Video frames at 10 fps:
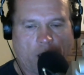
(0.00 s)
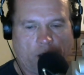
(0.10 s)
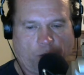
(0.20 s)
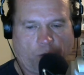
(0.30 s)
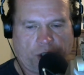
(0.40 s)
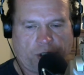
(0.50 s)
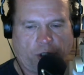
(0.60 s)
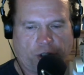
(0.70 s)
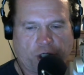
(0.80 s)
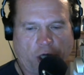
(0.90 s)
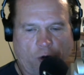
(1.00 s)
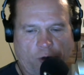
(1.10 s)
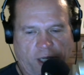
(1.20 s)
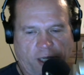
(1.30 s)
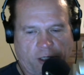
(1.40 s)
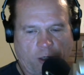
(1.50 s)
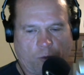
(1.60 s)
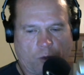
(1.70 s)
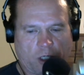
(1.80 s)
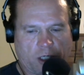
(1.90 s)
The research showed that there
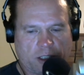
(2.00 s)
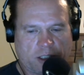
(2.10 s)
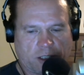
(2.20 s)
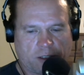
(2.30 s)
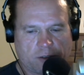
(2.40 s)
was...